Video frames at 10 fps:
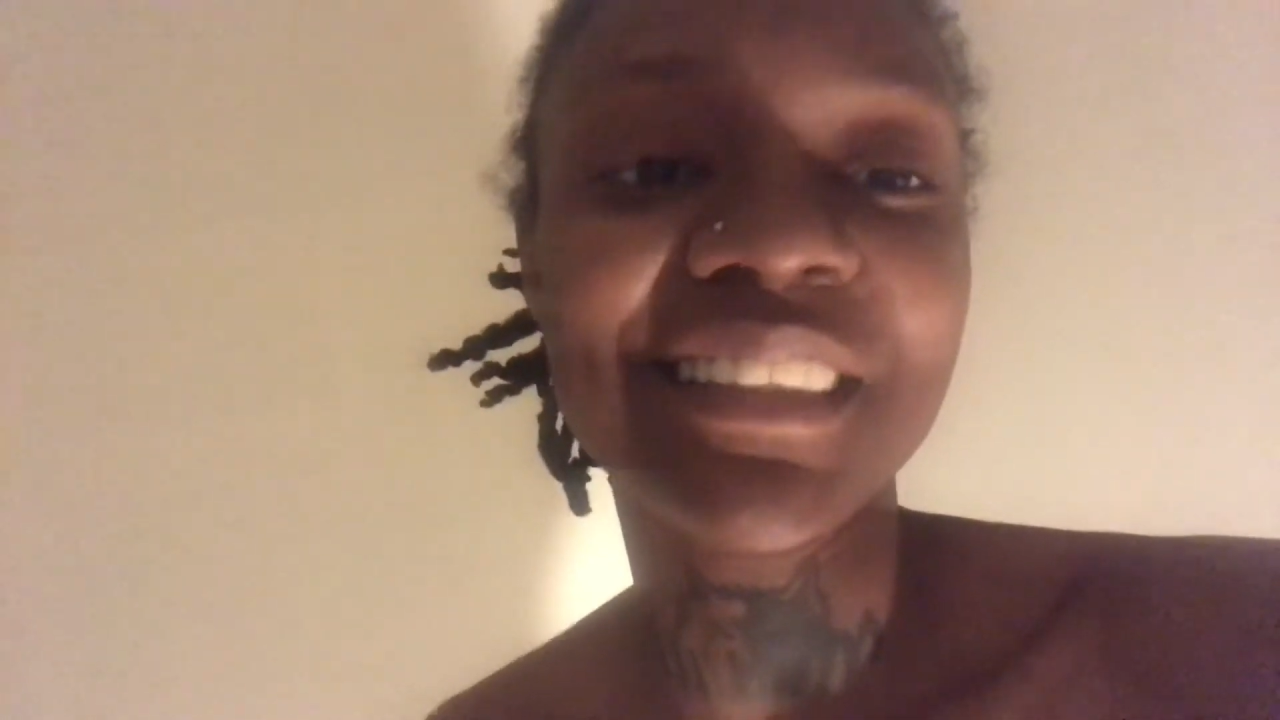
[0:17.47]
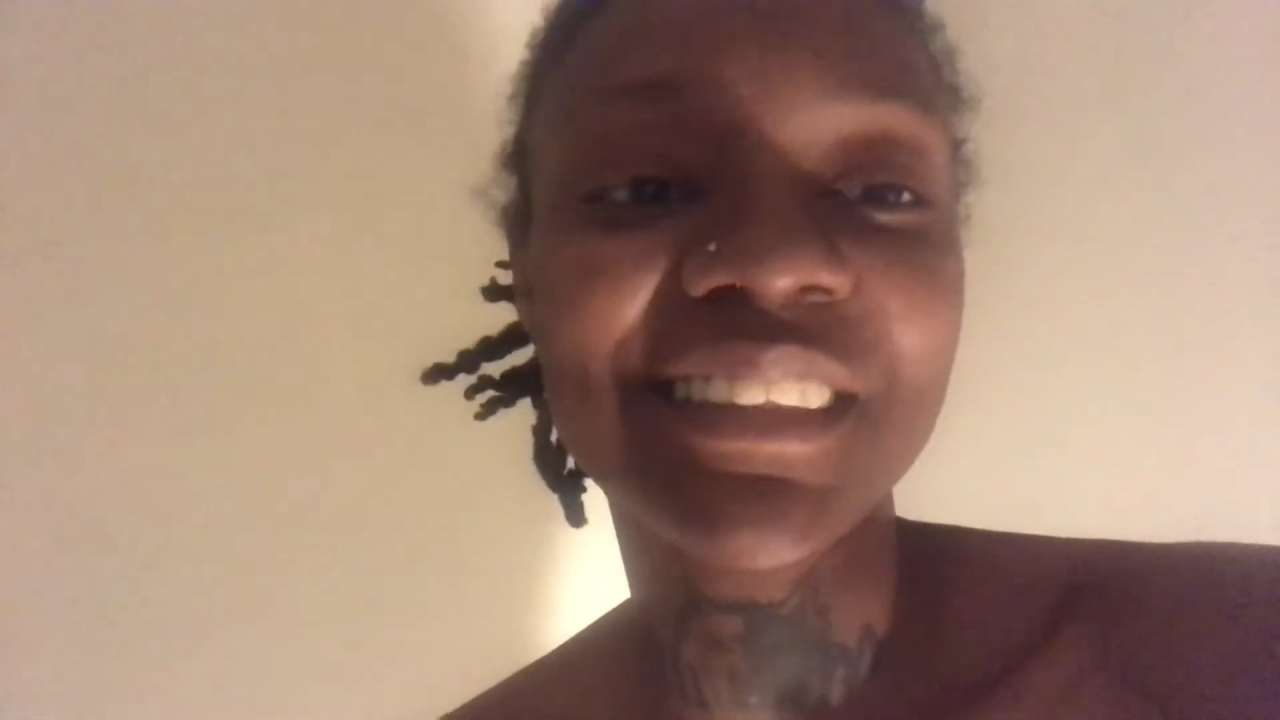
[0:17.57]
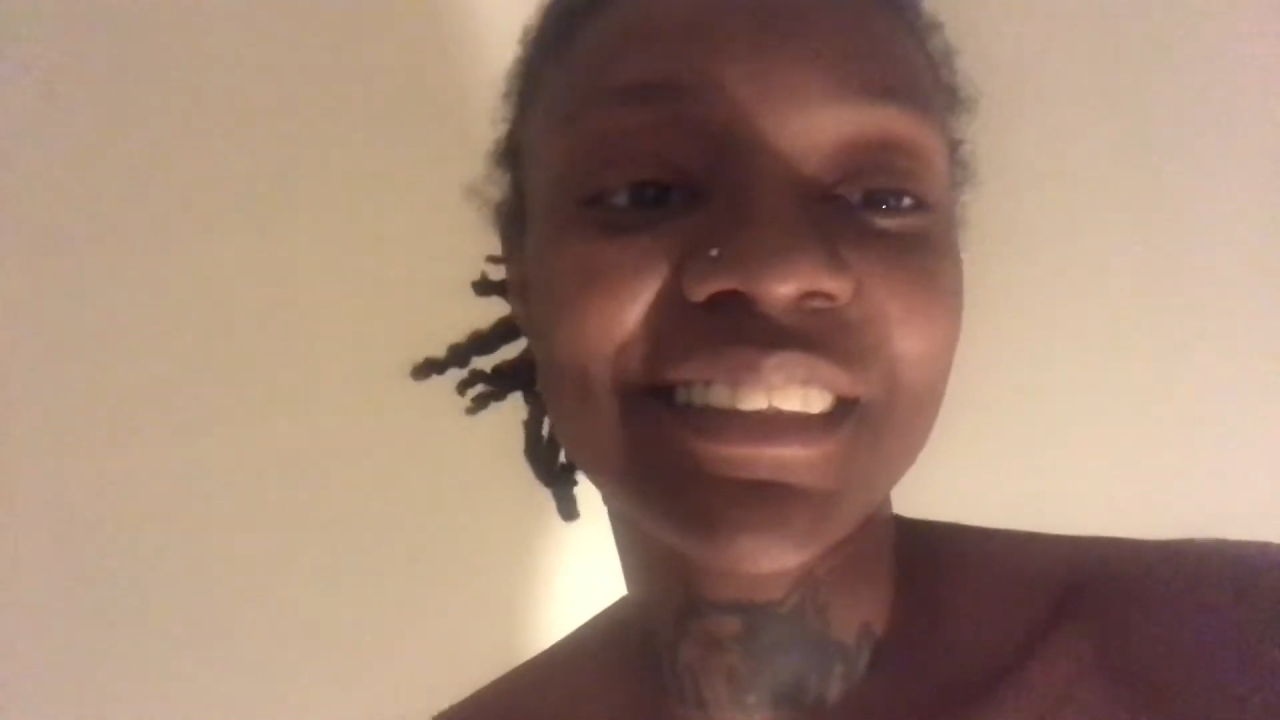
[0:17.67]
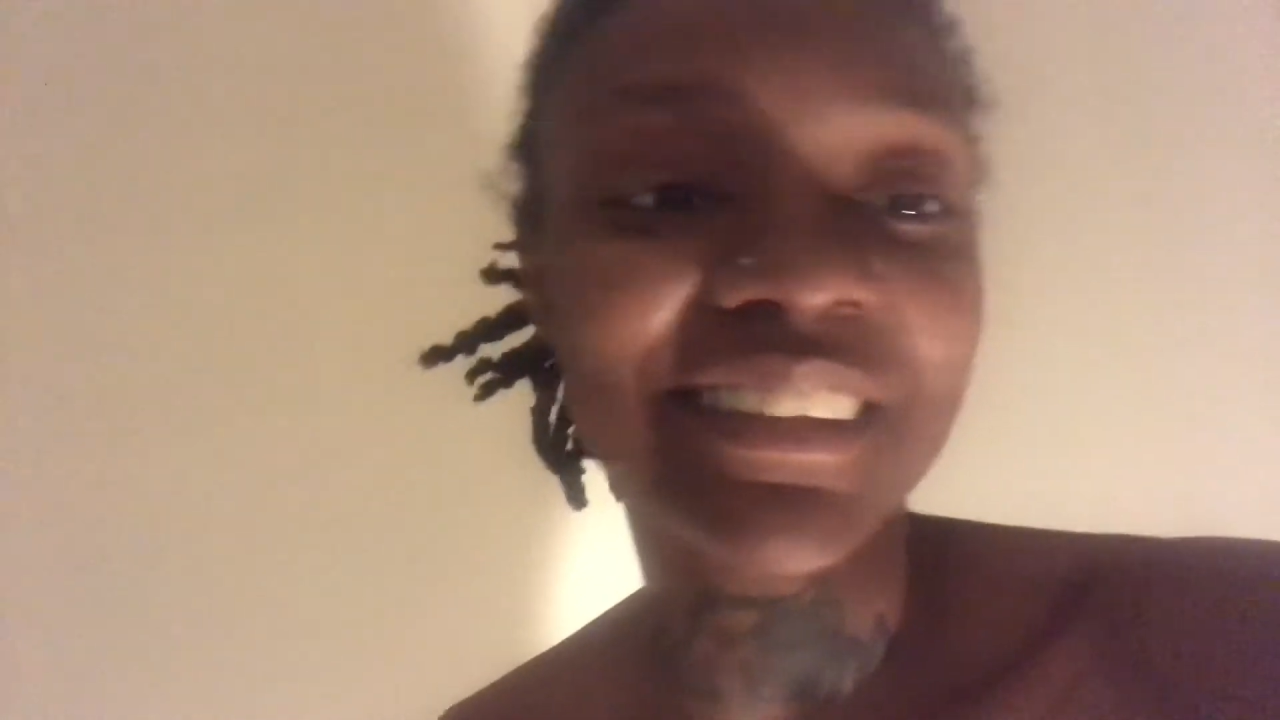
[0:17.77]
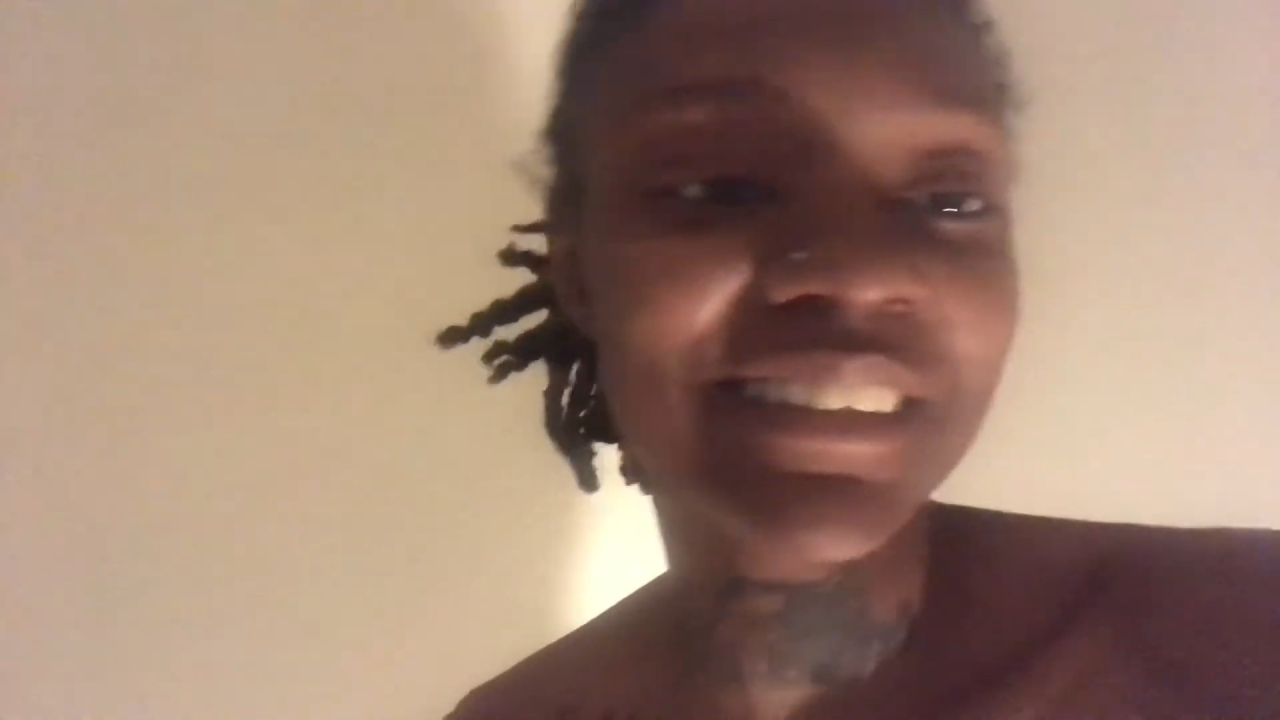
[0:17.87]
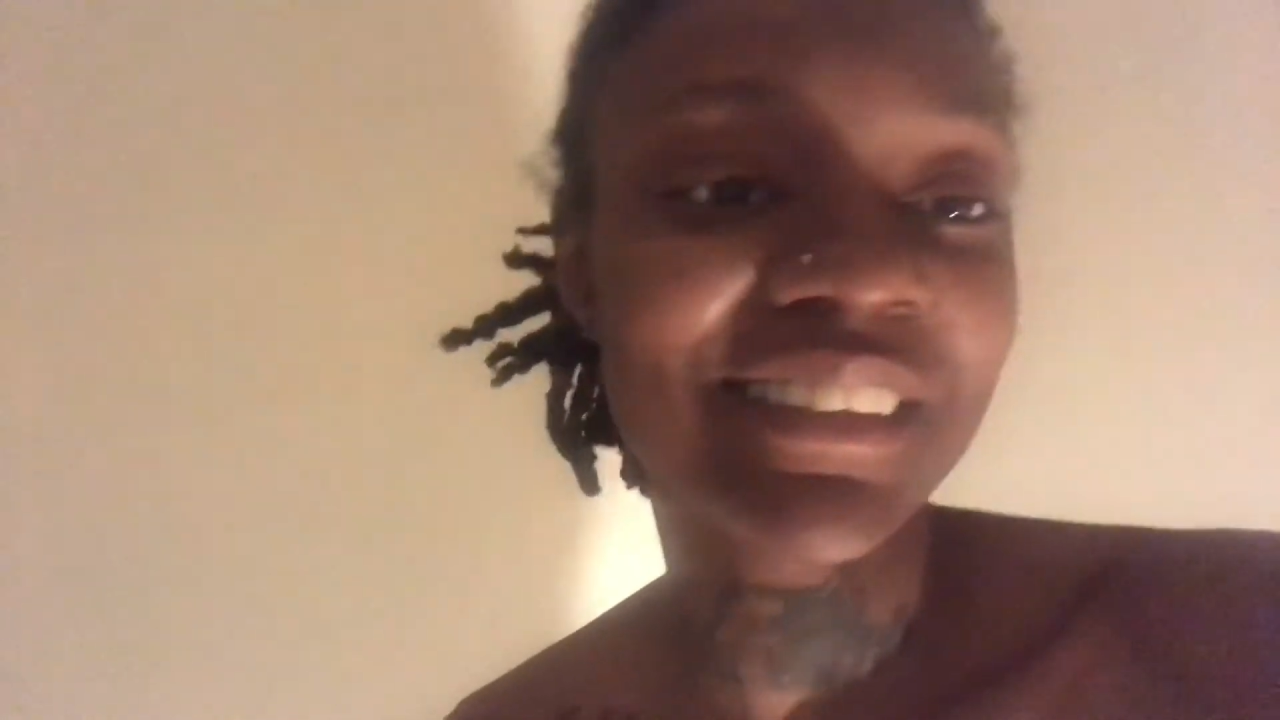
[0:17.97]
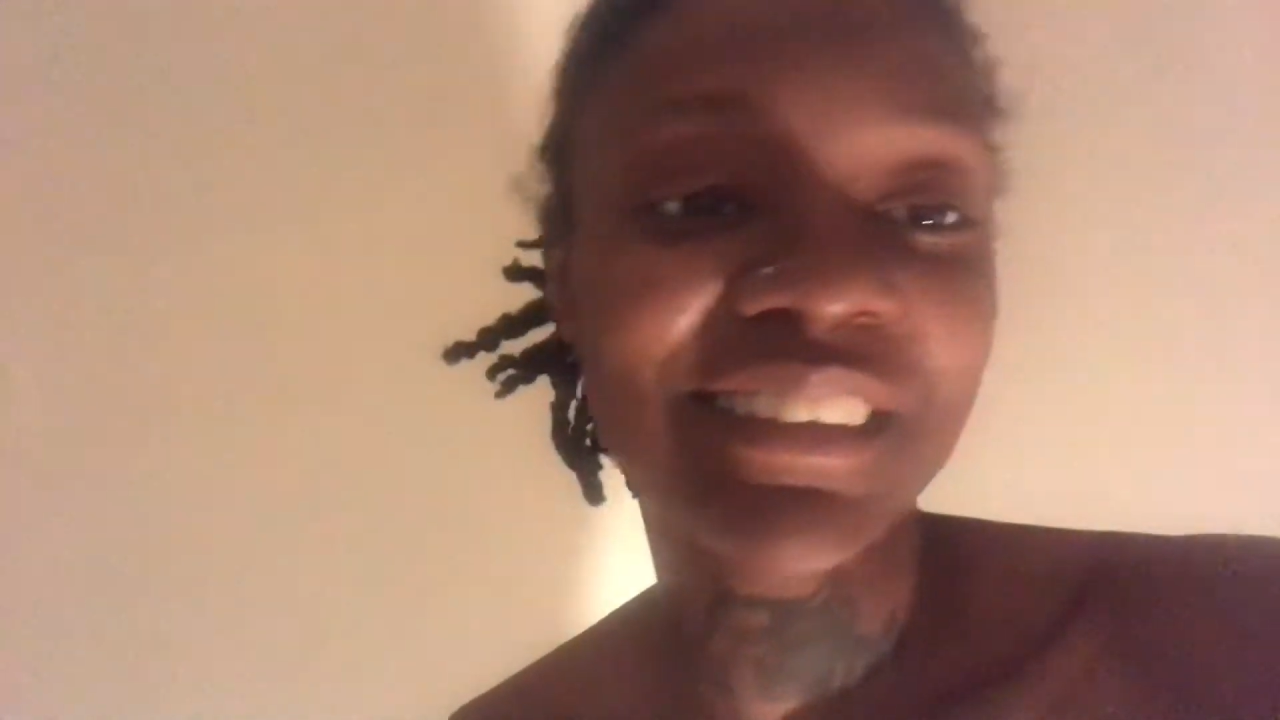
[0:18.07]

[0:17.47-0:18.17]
Just